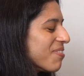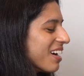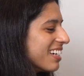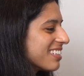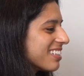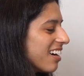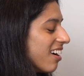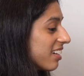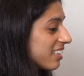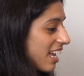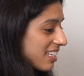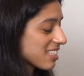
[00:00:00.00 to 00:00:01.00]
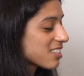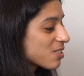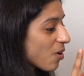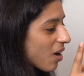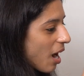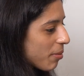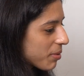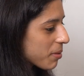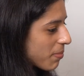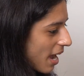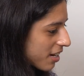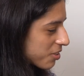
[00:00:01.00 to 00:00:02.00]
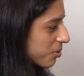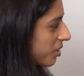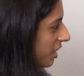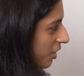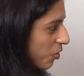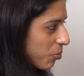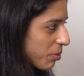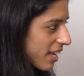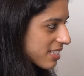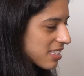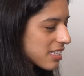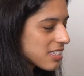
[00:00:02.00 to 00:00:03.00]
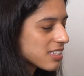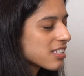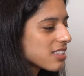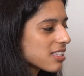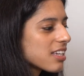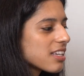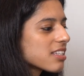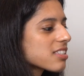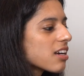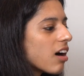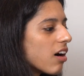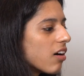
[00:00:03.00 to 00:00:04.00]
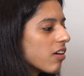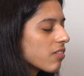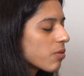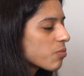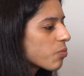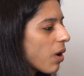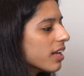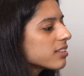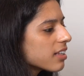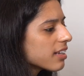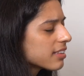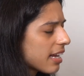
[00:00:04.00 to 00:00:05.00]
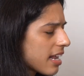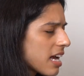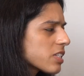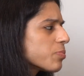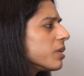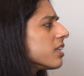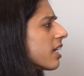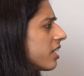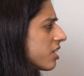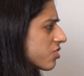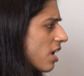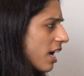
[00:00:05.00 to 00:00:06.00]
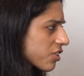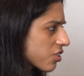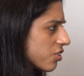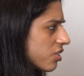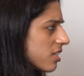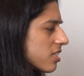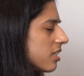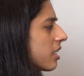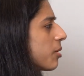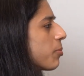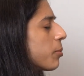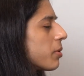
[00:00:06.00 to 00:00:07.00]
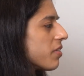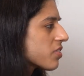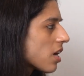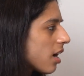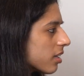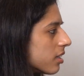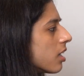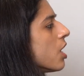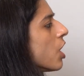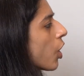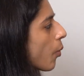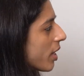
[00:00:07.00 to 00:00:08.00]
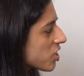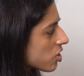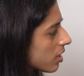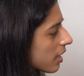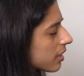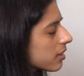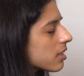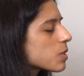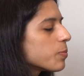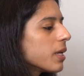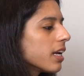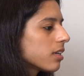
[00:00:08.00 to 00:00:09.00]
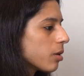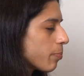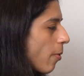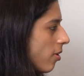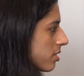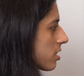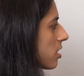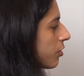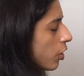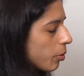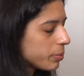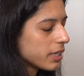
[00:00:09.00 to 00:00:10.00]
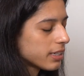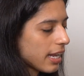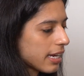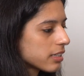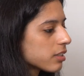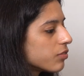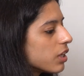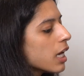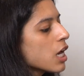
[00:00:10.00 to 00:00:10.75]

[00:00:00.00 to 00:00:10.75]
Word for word: But uh, yes, so coming back to Eco Break, since this is uh, one thing that has been gaining traction recently, people have started questioning this, be it positively or be it negatively.